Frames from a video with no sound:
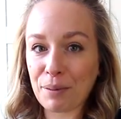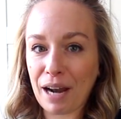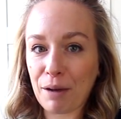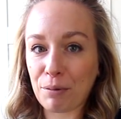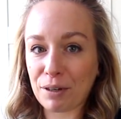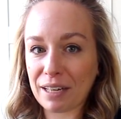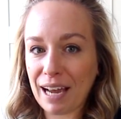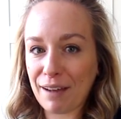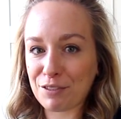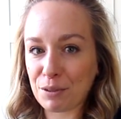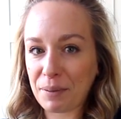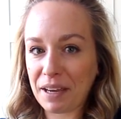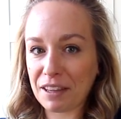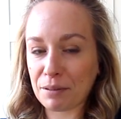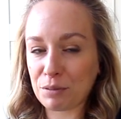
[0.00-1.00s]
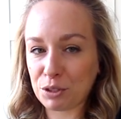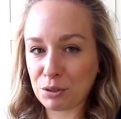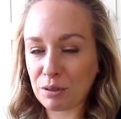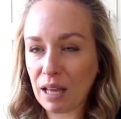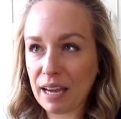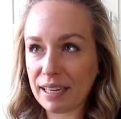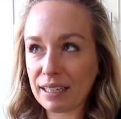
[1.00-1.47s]
but I wouldn't have to make them
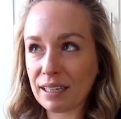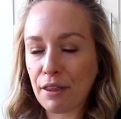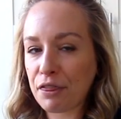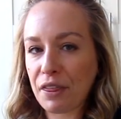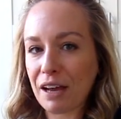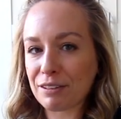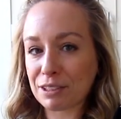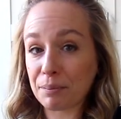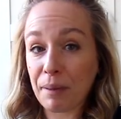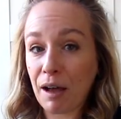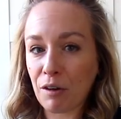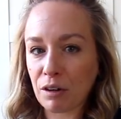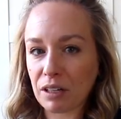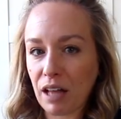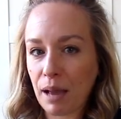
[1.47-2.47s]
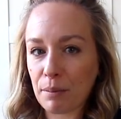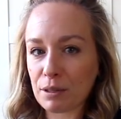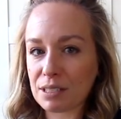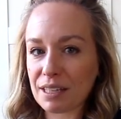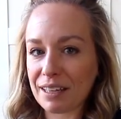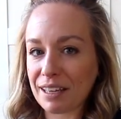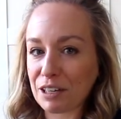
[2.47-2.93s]
do like 1,000 mountain
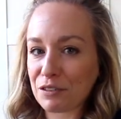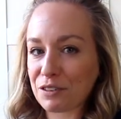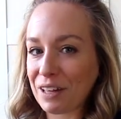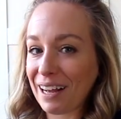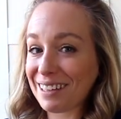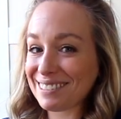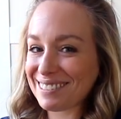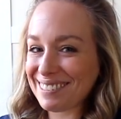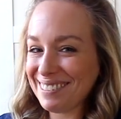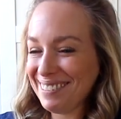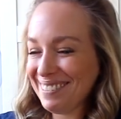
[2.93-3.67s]
climbers at the end of class.